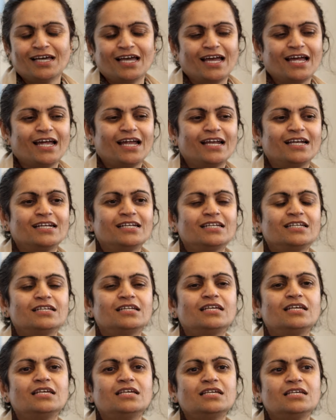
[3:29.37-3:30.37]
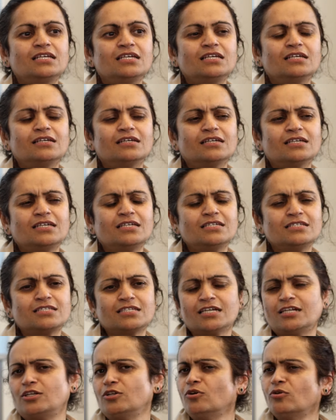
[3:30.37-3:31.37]
And he
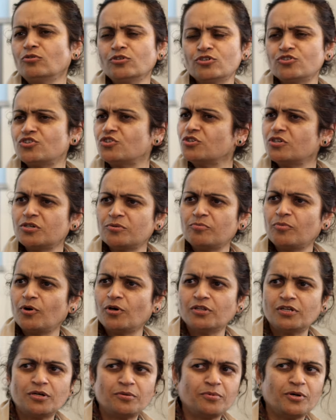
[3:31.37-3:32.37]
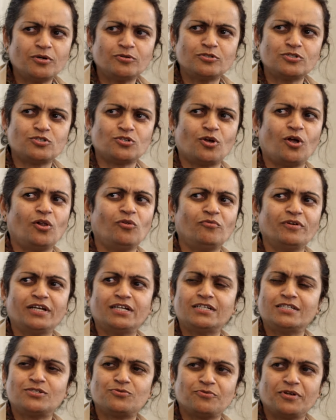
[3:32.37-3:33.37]
said, no, you shouldn't bother about
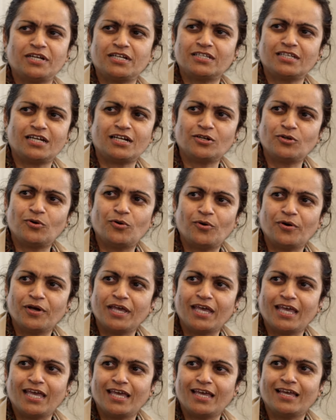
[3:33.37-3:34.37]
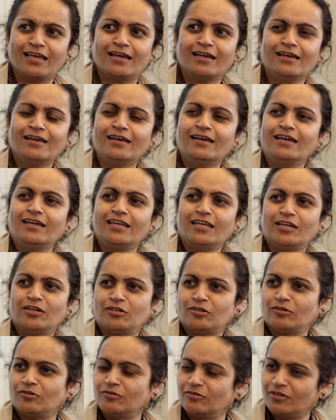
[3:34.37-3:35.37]
solvents, where they're going.
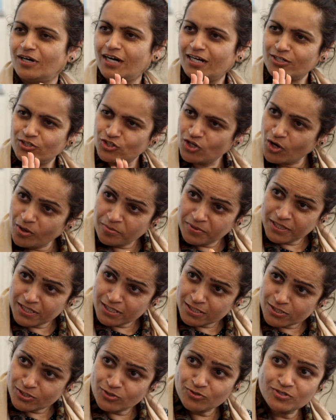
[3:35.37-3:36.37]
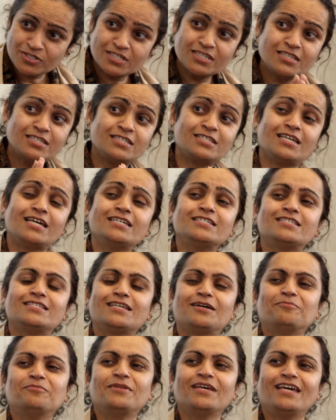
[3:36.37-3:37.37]
Our job is to synthesize
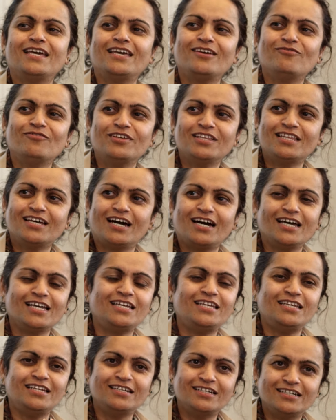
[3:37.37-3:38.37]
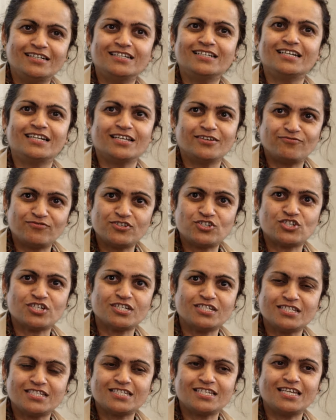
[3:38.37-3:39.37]
something with high yield and
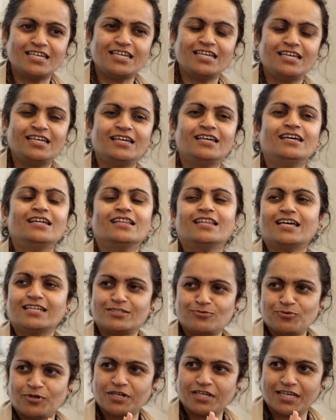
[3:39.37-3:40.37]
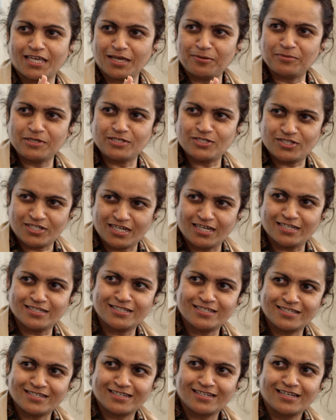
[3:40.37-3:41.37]
efficiency. That's what a chemist
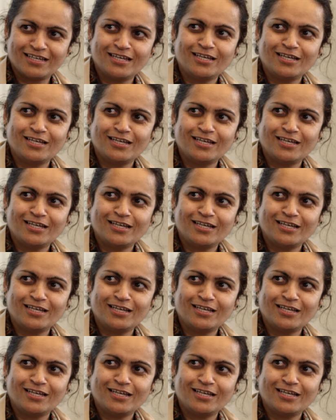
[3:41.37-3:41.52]
does.